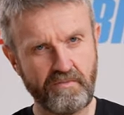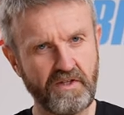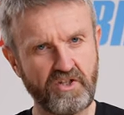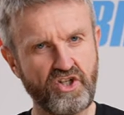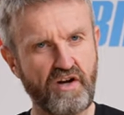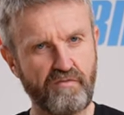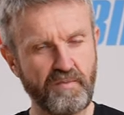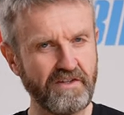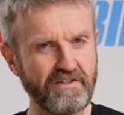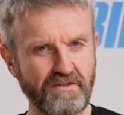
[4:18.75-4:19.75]
big shove,
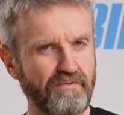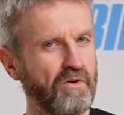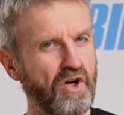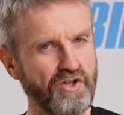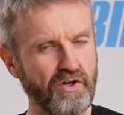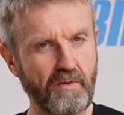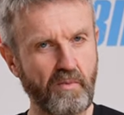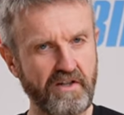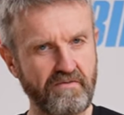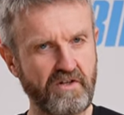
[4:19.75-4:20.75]
but it does feel like you're gonna
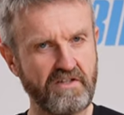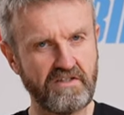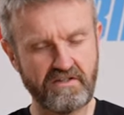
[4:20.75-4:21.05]
break the visor.